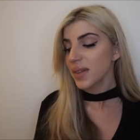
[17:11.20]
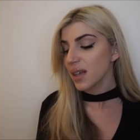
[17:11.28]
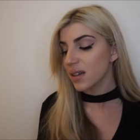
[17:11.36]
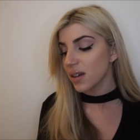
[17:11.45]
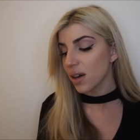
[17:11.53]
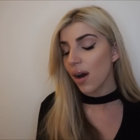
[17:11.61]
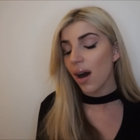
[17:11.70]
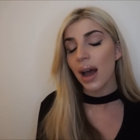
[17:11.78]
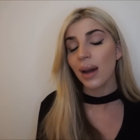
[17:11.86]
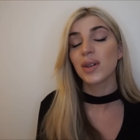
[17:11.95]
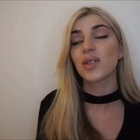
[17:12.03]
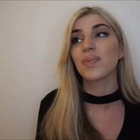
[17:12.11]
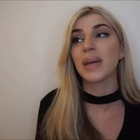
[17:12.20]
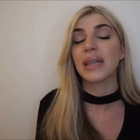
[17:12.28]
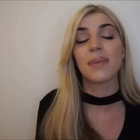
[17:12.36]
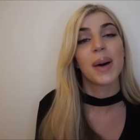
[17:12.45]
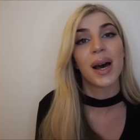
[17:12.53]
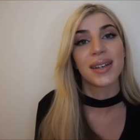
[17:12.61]
You know, I would be the
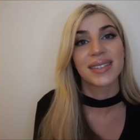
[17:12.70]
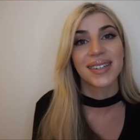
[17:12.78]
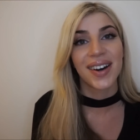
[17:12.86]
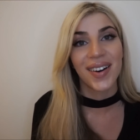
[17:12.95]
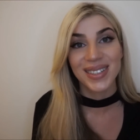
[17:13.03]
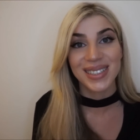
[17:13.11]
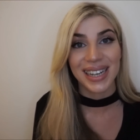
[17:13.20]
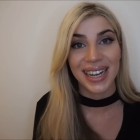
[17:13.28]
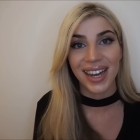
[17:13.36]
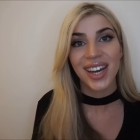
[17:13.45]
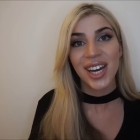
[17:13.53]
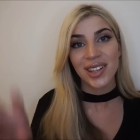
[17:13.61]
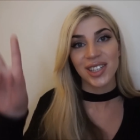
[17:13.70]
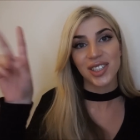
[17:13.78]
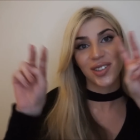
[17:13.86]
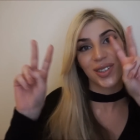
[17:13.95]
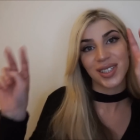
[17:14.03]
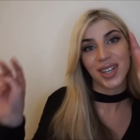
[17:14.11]
person asking the
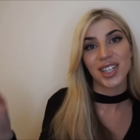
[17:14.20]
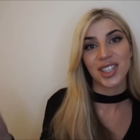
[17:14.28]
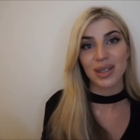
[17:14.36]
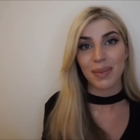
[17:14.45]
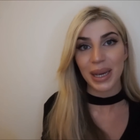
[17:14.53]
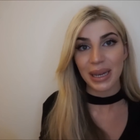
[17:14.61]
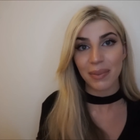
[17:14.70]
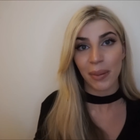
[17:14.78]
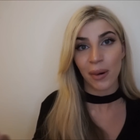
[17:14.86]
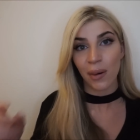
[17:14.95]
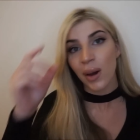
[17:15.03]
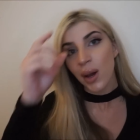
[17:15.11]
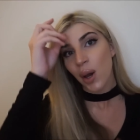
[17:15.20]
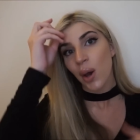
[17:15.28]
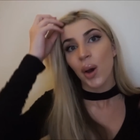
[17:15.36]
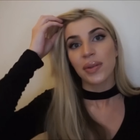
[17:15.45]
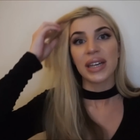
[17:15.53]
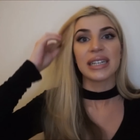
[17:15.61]
jaw surgery people
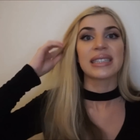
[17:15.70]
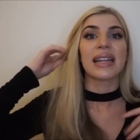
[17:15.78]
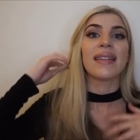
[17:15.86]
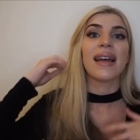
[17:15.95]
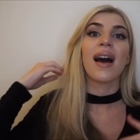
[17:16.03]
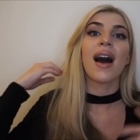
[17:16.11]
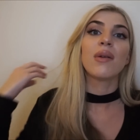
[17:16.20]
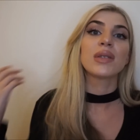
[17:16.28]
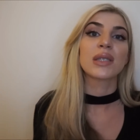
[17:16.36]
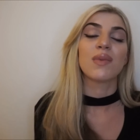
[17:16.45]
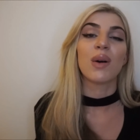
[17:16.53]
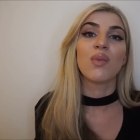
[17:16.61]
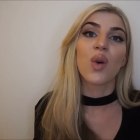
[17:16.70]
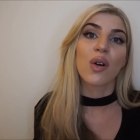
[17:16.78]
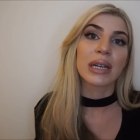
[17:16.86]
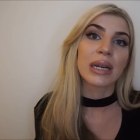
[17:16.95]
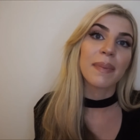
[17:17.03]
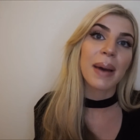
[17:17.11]
this and that. I was the one
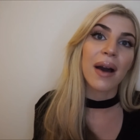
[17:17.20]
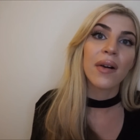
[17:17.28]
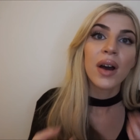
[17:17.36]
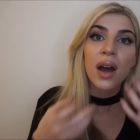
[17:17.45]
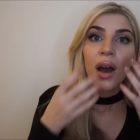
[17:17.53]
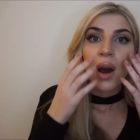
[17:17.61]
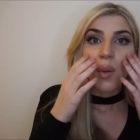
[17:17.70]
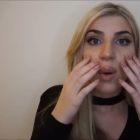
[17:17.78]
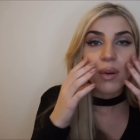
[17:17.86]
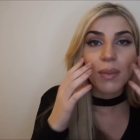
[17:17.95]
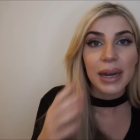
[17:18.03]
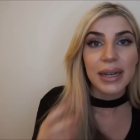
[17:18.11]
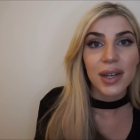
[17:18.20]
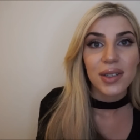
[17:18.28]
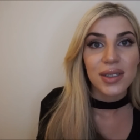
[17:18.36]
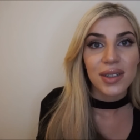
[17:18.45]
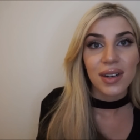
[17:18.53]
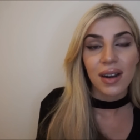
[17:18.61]
worrying about what all my
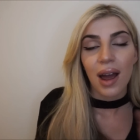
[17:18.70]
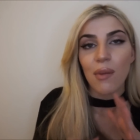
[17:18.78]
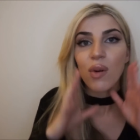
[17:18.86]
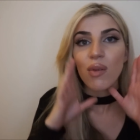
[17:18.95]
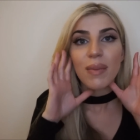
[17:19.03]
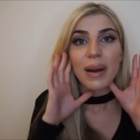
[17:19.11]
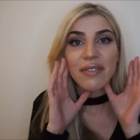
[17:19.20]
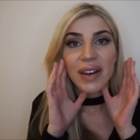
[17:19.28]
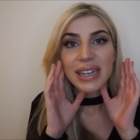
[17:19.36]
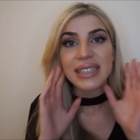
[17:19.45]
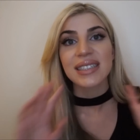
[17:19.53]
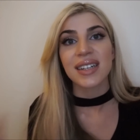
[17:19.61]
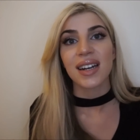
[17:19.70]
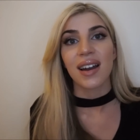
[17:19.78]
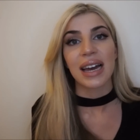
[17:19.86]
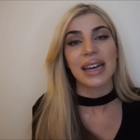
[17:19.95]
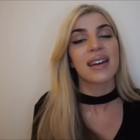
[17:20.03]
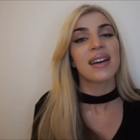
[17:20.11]
nose looked like, what all my face looked
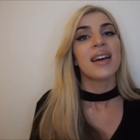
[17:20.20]
like.